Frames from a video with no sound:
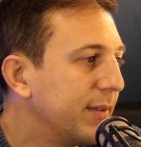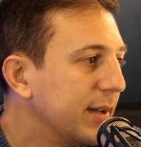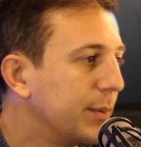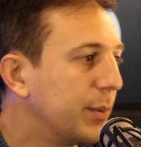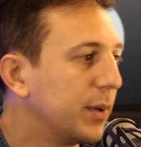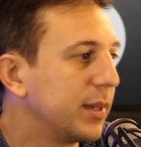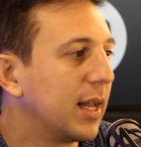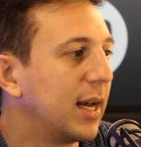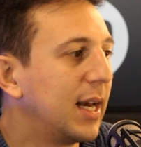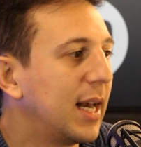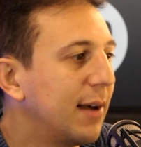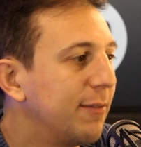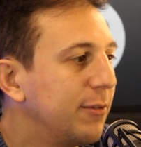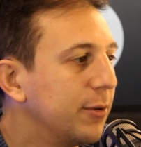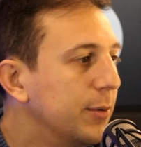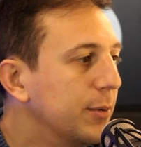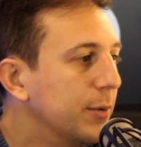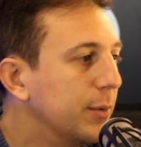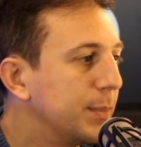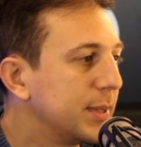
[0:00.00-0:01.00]
eh, with a
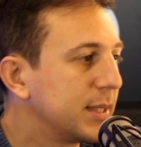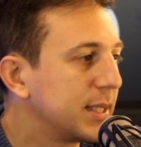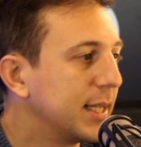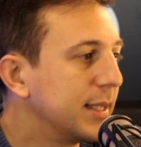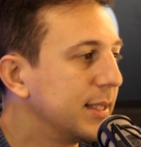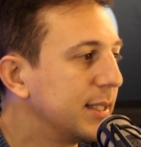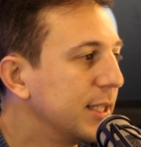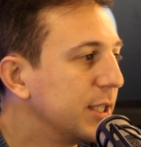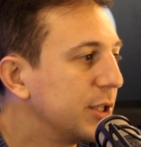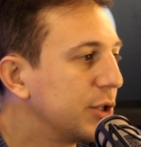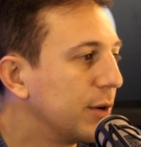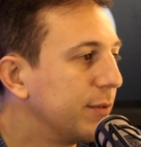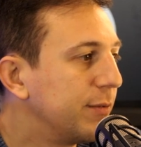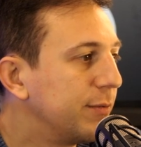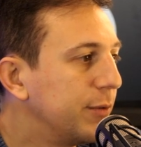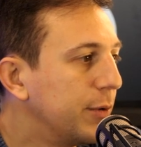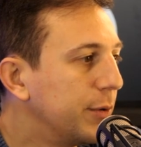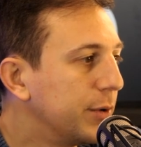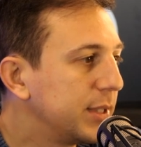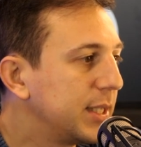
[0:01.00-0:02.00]
level percentage of
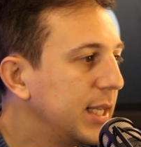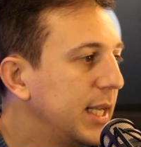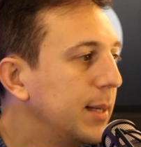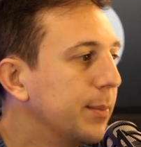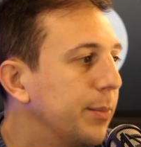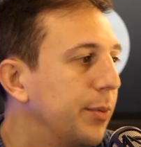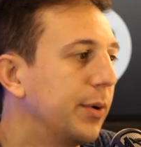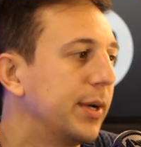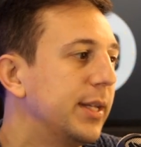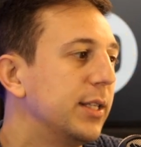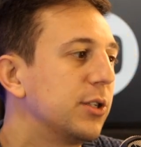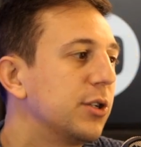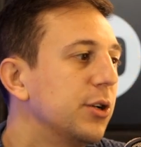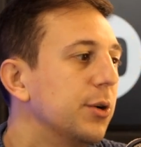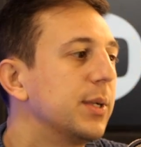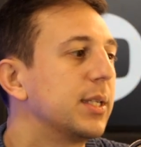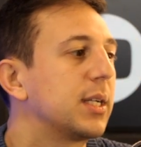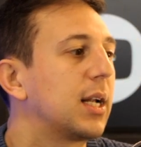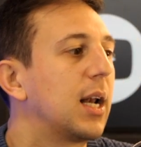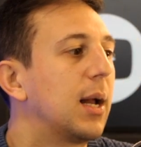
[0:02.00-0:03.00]
14.2
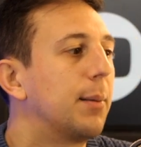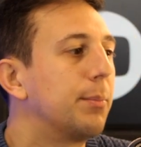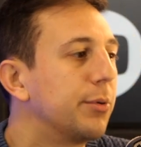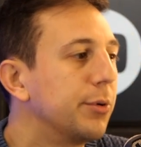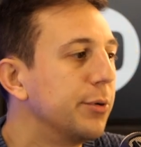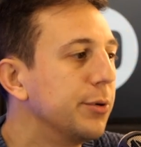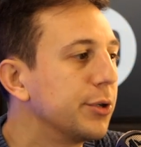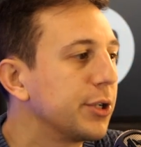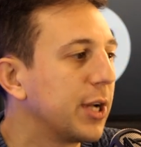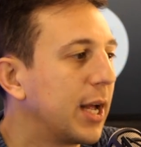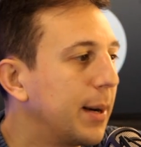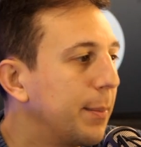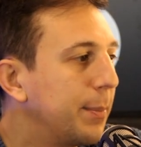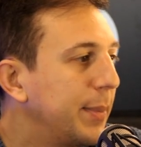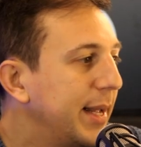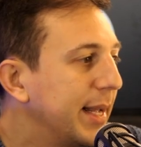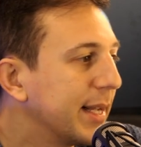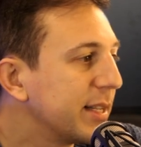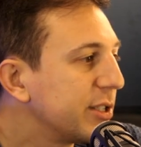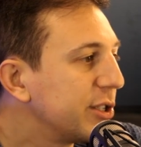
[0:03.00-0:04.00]
is Club Brugge and
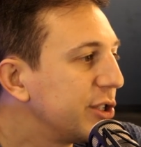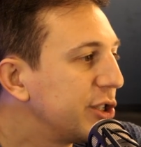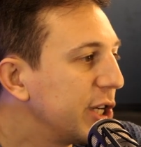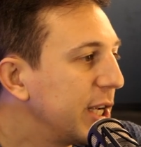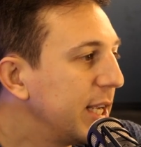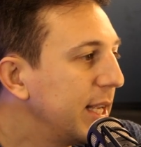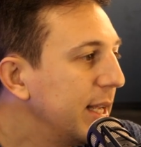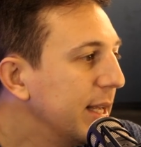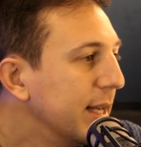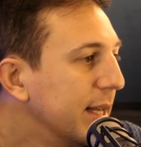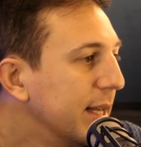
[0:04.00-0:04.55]
PSG.